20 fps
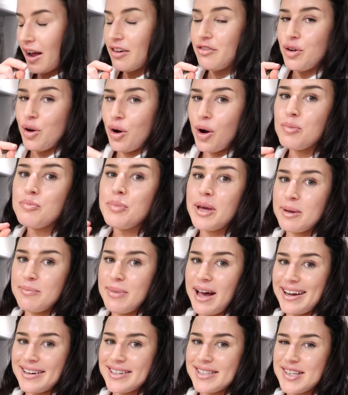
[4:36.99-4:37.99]
I've got a big
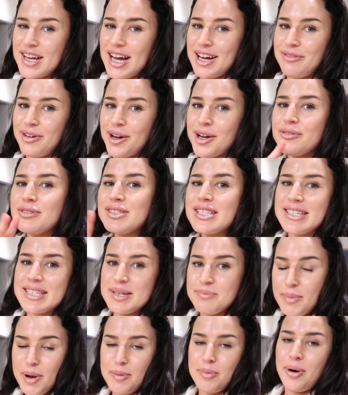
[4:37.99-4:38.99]
bag of stuff. I obviously
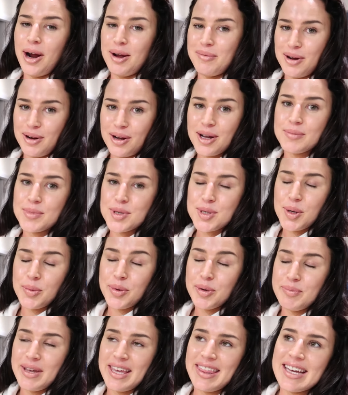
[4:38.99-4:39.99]
did my Primark Come Shop
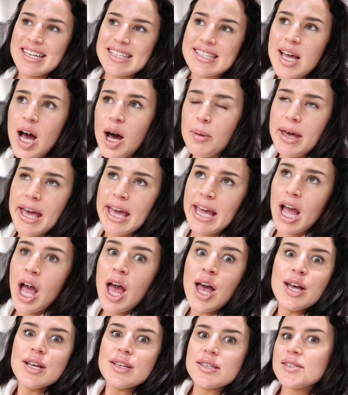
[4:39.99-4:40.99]
With Me that is coming
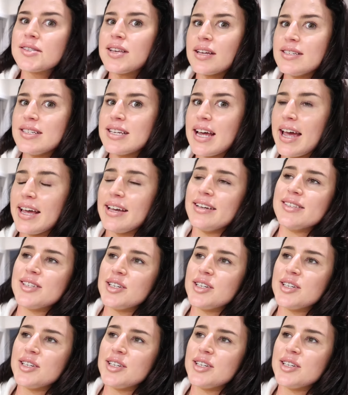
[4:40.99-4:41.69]
Sunday,